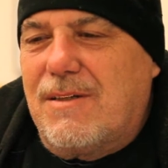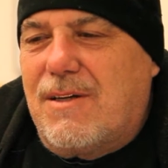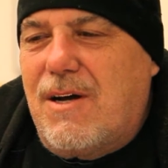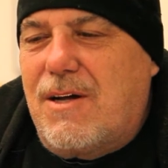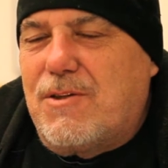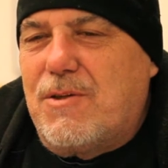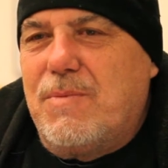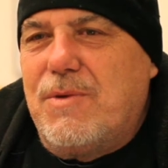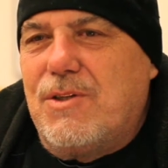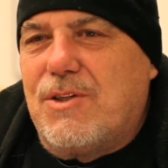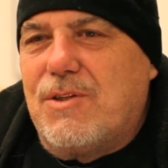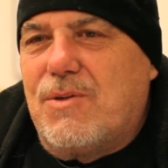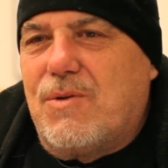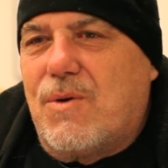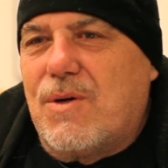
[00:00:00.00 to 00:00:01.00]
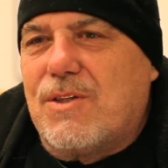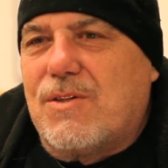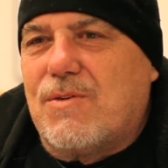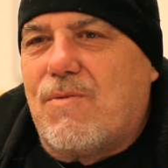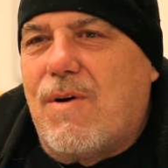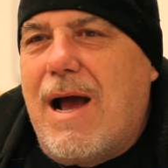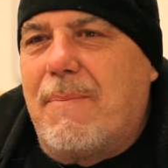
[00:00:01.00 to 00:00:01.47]
contribution towards
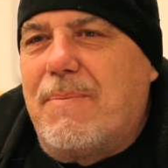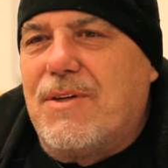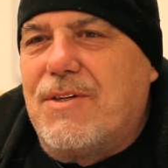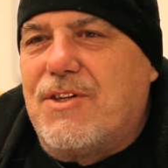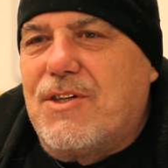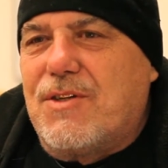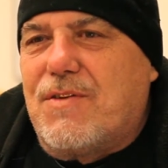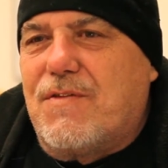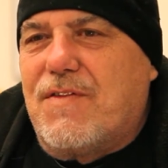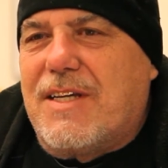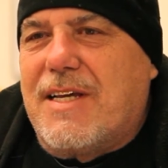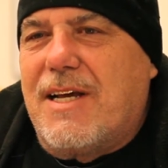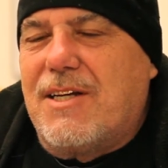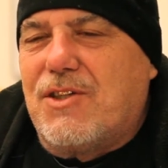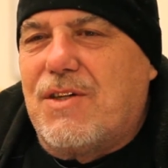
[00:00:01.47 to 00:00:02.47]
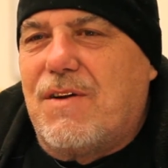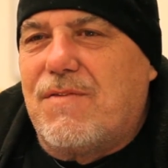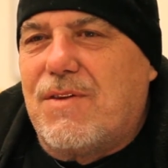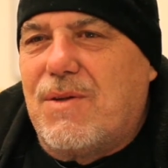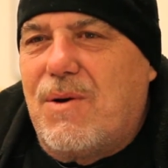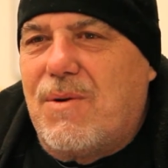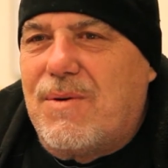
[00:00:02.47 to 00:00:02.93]
the rapid gentrification of
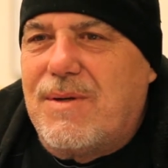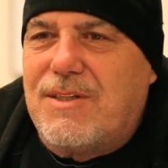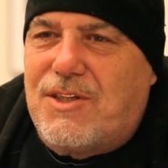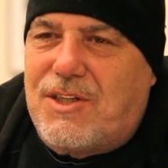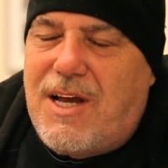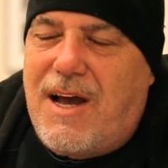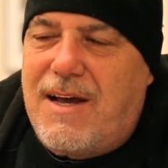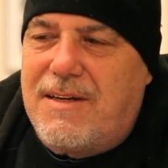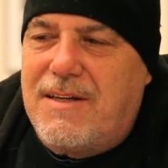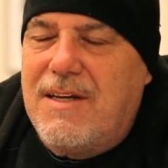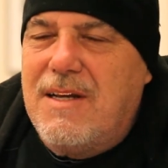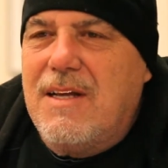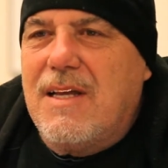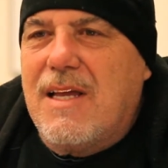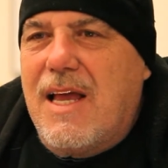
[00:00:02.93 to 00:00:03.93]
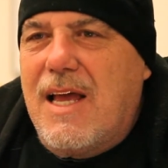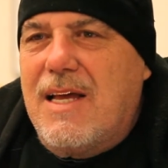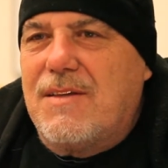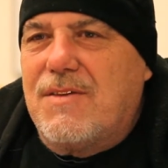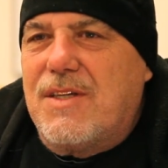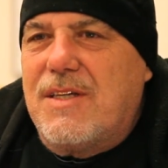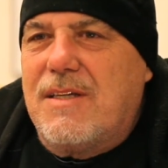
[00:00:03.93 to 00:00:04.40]
the Lower East Side
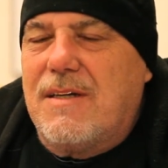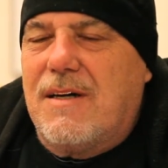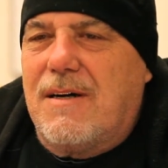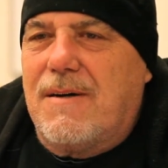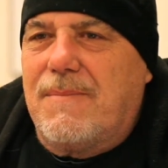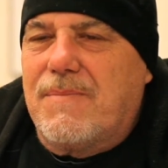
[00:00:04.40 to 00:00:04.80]
and the